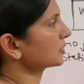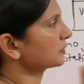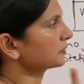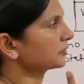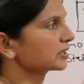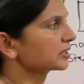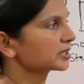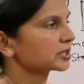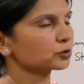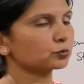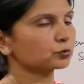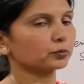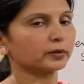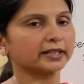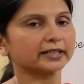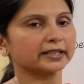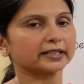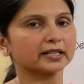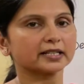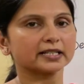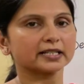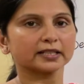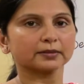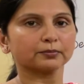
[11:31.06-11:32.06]
first point,
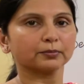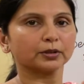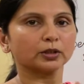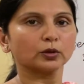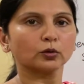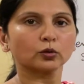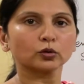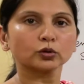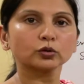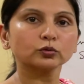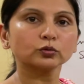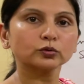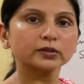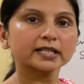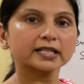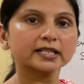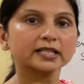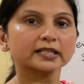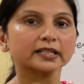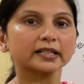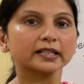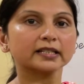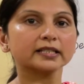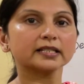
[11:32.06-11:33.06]
doesn't belong to
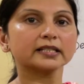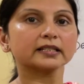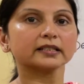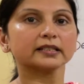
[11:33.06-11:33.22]
instance,